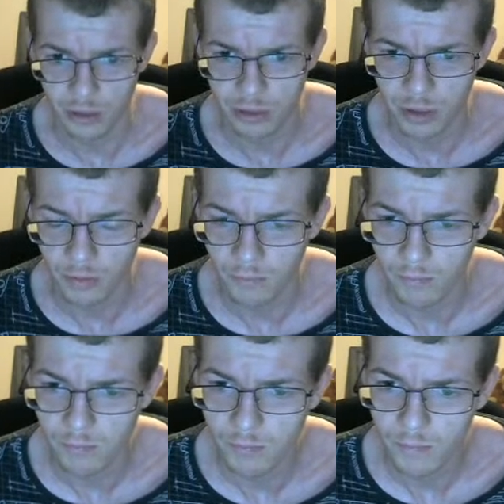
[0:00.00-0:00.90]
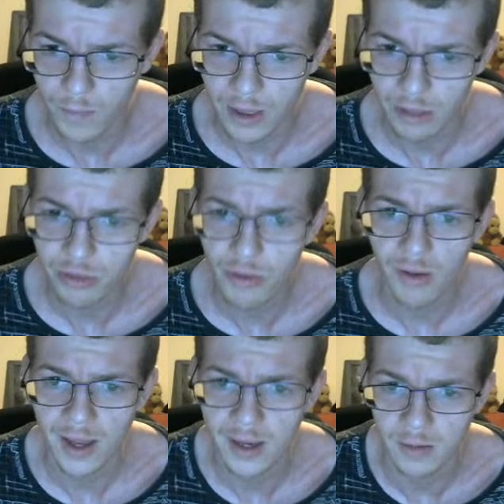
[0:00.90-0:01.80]
So he's not
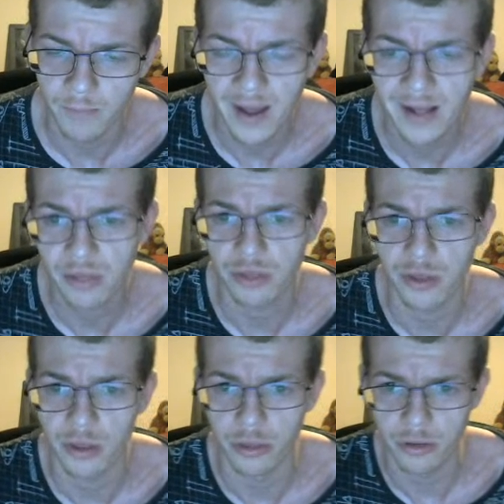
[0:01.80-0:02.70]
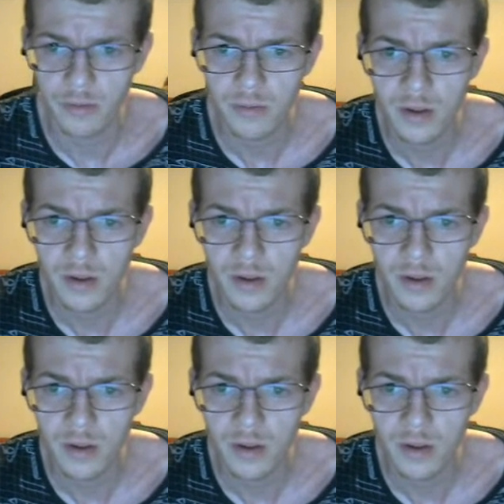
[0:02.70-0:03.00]
had a bad season.